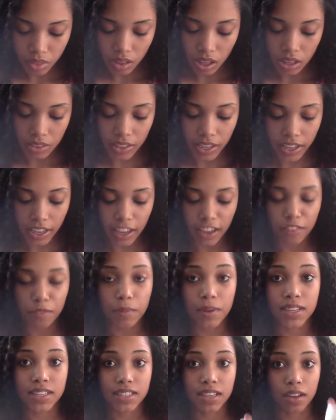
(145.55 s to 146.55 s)
they gave
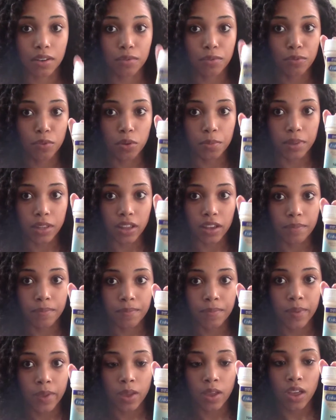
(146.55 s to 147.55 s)
my son formula.
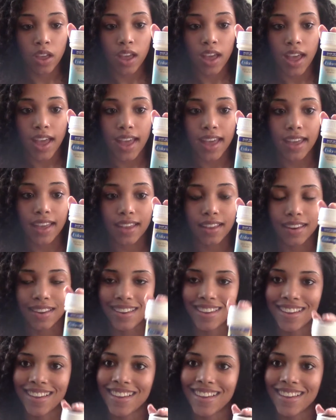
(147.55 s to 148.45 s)
And